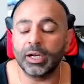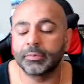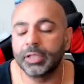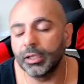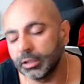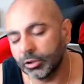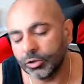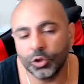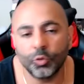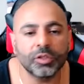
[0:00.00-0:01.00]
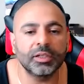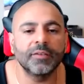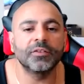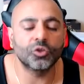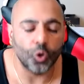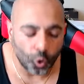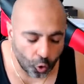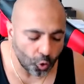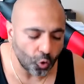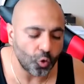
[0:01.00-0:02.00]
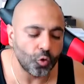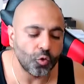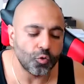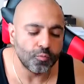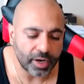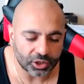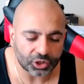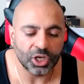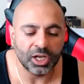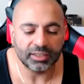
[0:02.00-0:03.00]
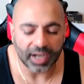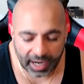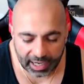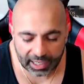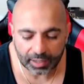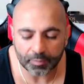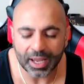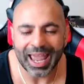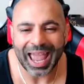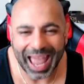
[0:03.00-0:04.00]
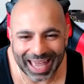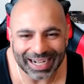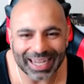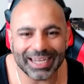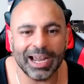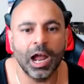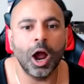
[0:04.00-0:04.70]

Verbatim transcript: I'm telling you, you will save so much time, headache,